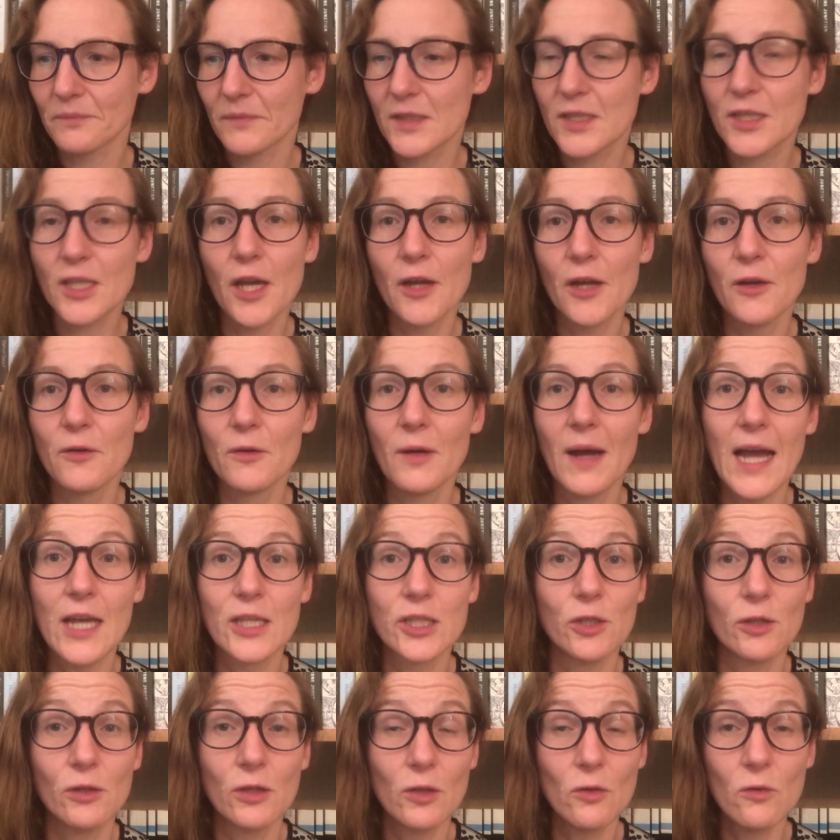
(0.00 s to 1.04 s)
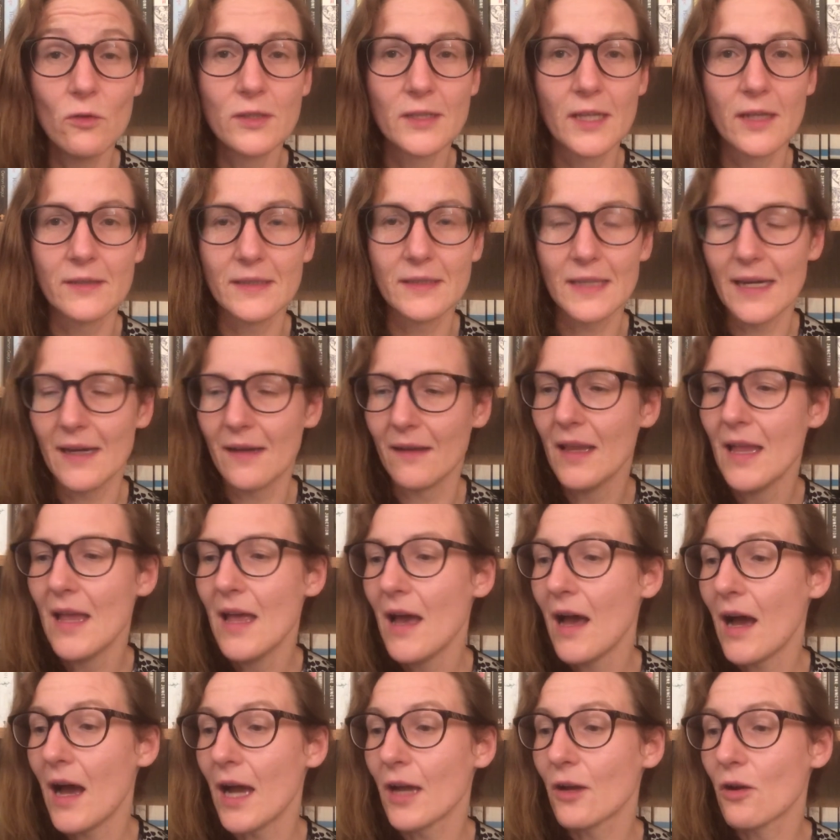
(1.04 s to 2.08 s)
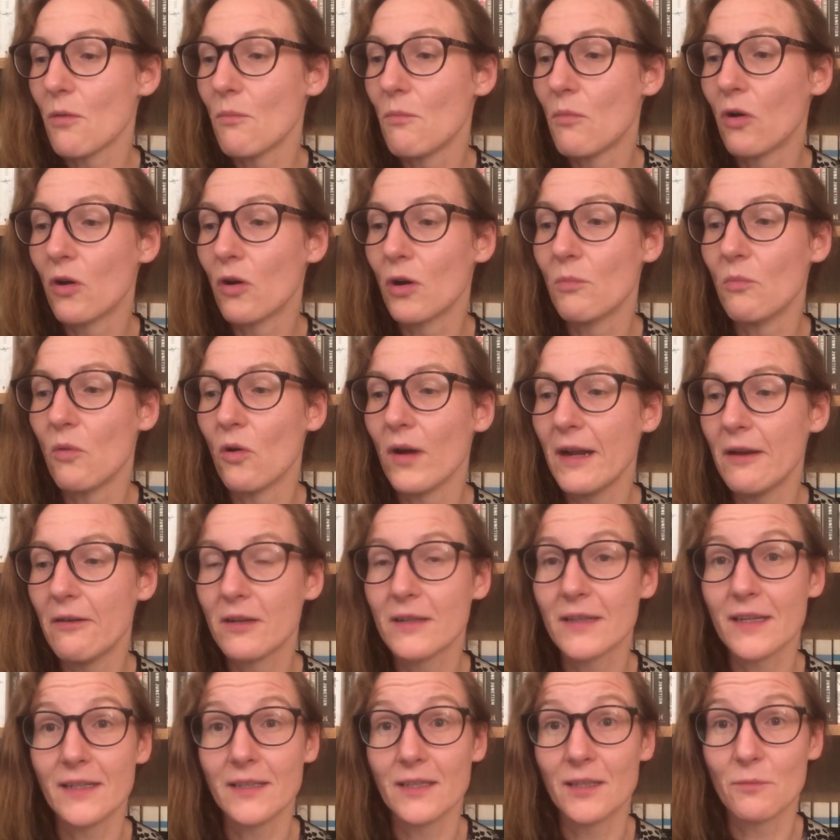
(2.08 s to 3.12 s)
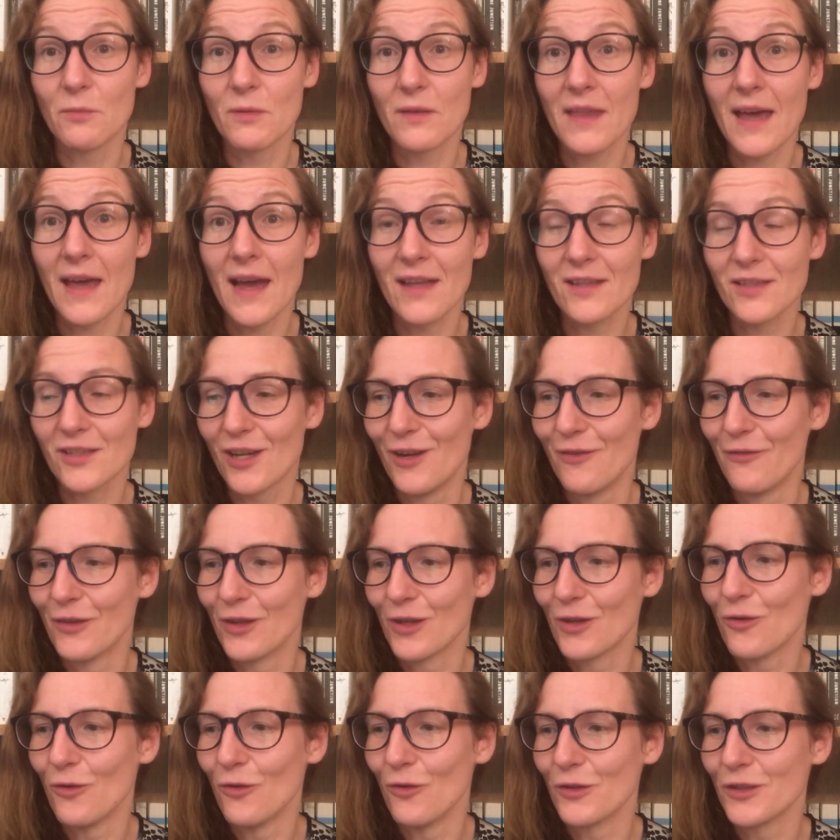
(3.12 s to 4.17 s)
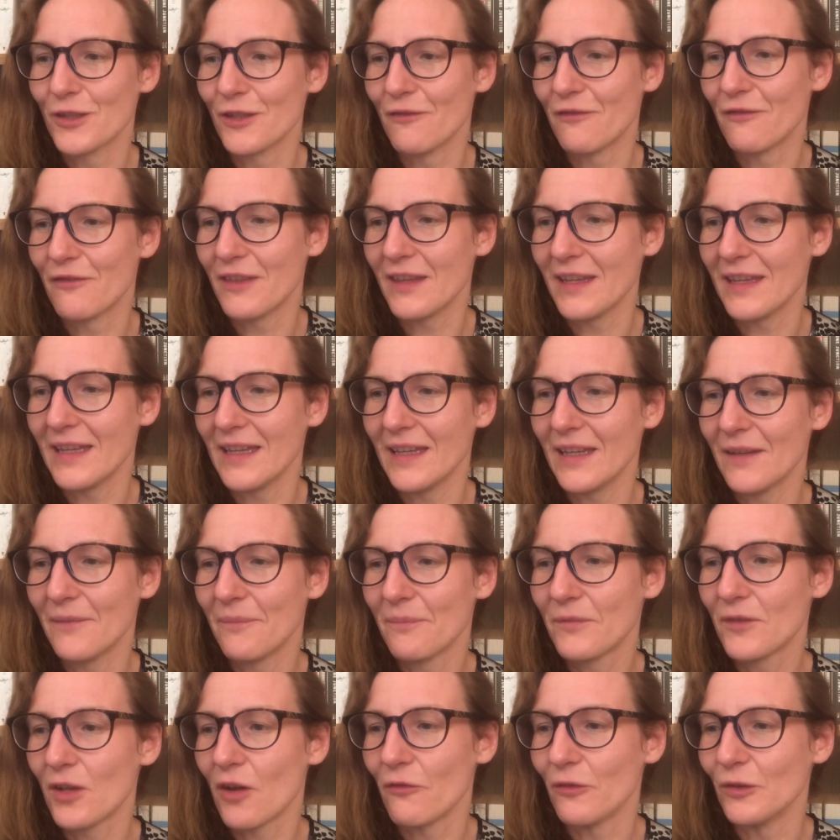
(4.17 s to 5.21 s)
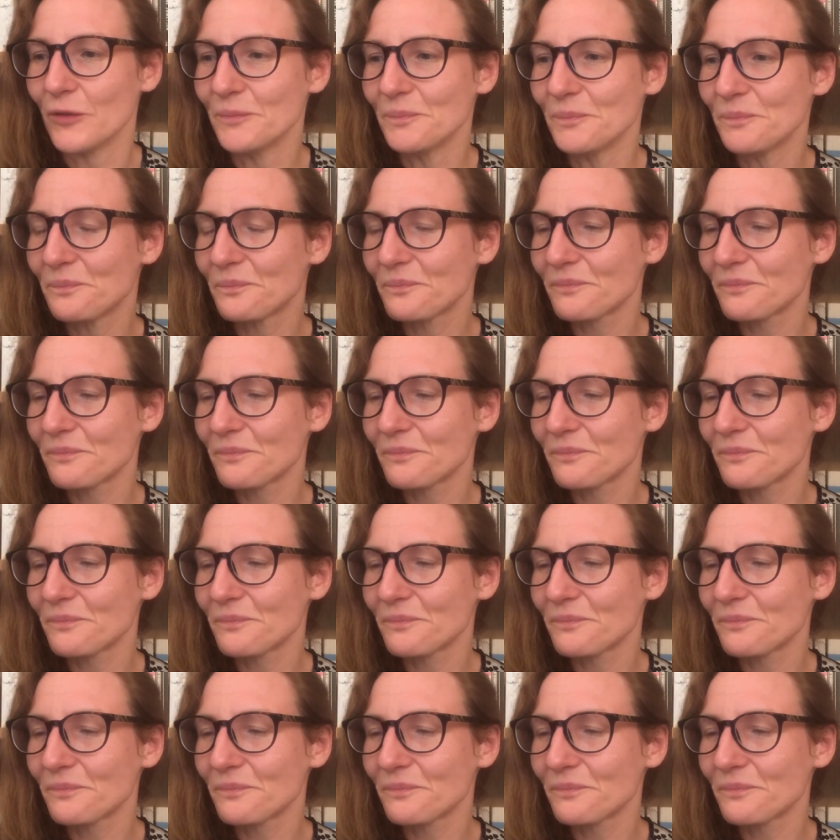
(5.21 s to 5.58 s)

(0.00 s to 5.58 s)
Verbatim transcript: So as you can also tell, I got more and more irritated with that over the course of the novel.